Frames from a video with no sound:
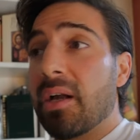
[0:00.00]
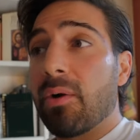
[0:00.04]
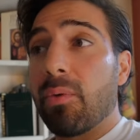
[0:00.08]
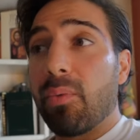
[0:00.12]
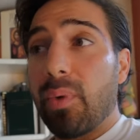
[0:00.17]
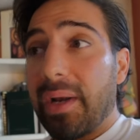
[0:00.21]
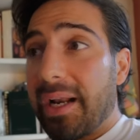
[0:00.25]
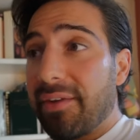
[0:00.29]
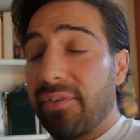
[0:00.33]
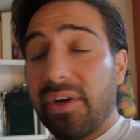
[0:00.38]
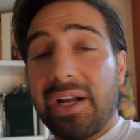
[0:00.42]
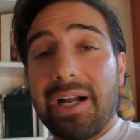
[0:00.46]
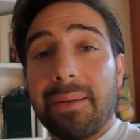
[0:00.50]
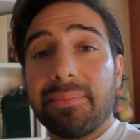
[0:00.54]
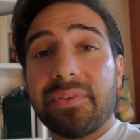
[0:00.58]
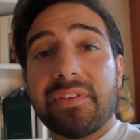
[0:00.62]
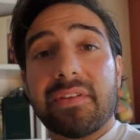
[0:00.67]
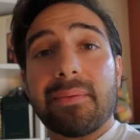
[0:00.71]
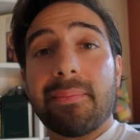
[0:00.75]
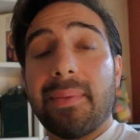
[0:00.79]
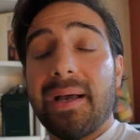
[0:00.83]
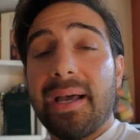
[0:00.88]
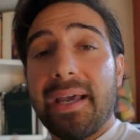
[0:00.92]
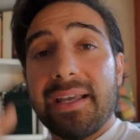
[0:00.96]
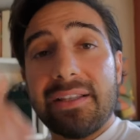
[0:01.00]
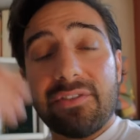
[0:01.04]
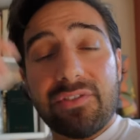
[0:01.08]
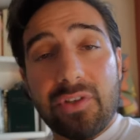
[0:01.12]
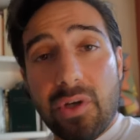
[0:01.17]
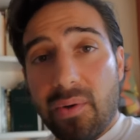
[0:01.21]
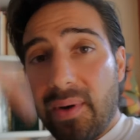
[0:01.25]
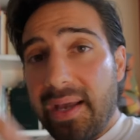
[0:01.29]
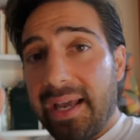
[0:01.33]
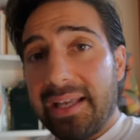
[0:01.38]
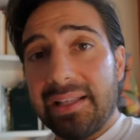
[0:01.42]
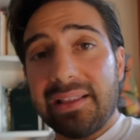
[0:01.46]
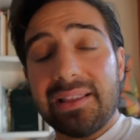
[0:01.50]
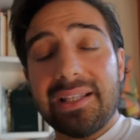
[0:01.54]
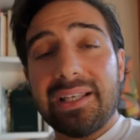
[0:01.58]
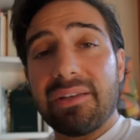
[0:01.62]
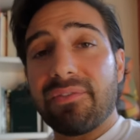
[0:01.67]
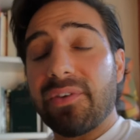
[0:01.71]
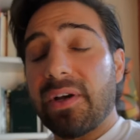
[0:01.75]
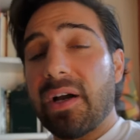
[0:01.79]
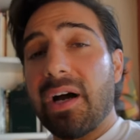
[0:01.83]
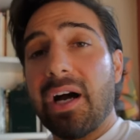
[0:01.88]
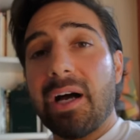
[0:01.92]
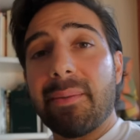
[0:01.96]
Whatever comes to mind, go ahead and
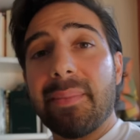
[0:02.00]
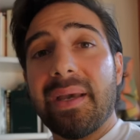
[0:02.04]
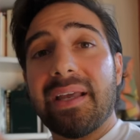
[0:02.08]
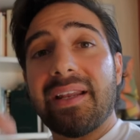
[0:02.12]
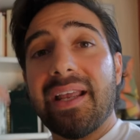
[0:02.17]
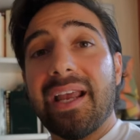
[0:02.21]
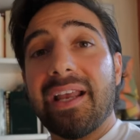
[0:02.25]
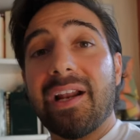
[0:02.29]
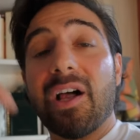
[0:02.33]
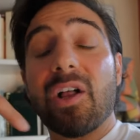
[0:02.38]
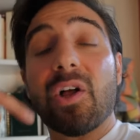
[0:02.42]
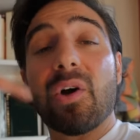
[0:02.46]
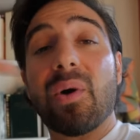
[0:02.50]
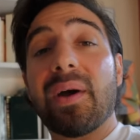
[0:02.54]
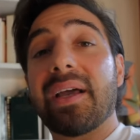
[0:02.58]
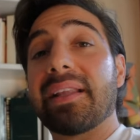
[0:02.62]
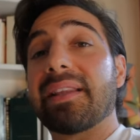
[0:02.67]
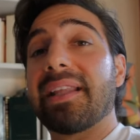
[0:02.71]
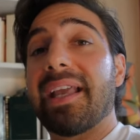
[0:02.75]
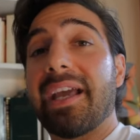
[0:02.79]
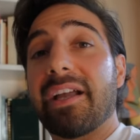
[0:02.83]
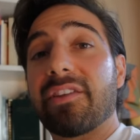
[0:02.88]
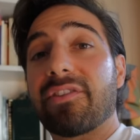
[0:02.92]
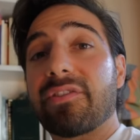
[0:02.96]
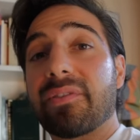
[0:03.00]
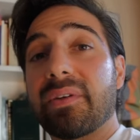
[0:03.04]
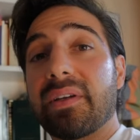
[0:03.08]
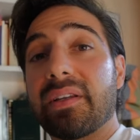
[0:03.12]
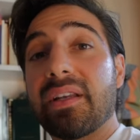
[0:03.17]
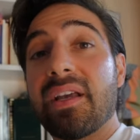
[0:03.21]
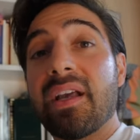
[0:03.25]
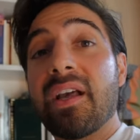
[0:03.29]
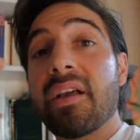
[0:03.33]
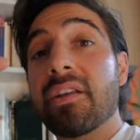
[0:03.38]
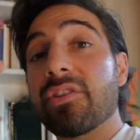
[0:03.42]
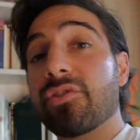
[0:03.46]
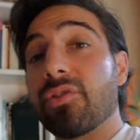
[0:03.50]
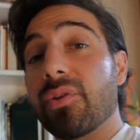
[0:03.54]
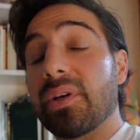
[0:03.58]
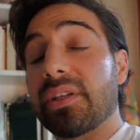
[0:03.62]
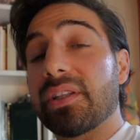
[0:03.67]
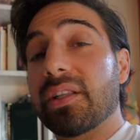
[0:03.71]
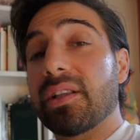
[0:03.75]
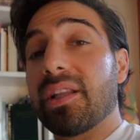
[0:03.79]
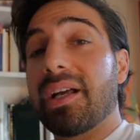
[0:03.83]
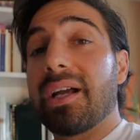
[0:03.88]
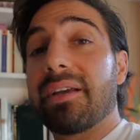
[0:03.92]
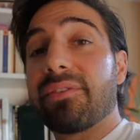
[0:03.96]
leave a comment and I'll go ahead and answer it during
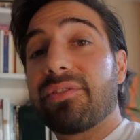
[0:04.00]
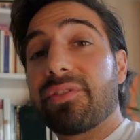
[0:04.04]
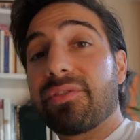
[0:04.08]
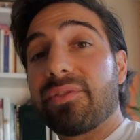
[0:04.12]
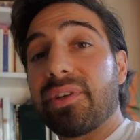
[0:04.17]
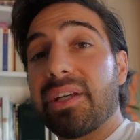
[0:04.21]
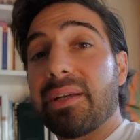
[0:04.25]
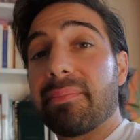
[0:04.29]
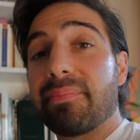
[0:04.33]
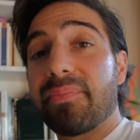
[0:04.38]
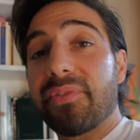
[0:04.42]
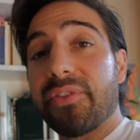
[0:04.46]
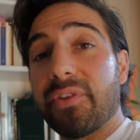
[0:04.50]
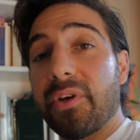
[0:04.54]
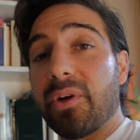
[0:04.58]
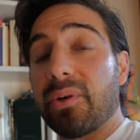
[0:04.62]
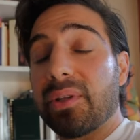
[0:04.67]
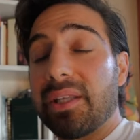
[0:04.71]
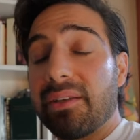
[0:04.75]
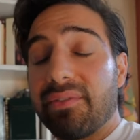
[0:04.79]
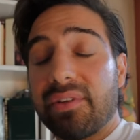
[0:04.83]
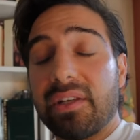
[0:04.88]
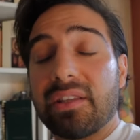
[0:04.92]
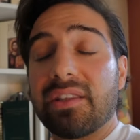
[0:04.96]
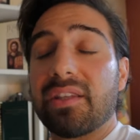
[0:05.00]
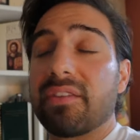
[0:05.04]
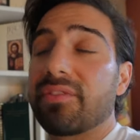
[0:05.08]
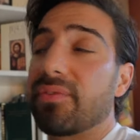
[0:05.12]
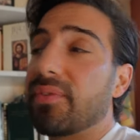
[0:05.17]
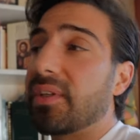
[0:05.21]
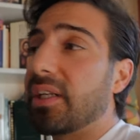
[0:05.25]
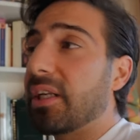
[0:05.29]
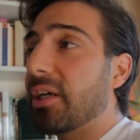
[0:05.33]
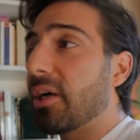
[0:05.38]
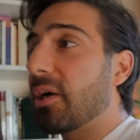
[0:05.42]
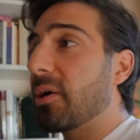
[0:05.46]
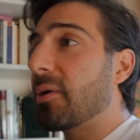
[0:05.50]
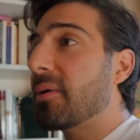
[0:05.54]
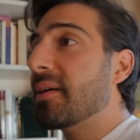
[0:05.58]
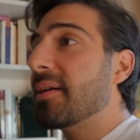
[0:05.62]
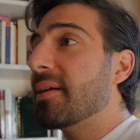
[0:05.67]
the live stream. So leave it in this video.